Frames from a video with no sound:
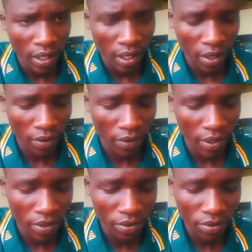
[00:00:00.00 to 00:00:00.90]
How are
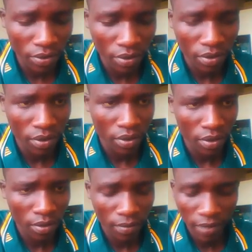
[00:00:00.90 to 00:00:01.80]
you,
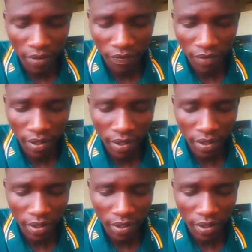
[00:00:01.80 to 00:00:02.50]
my friend?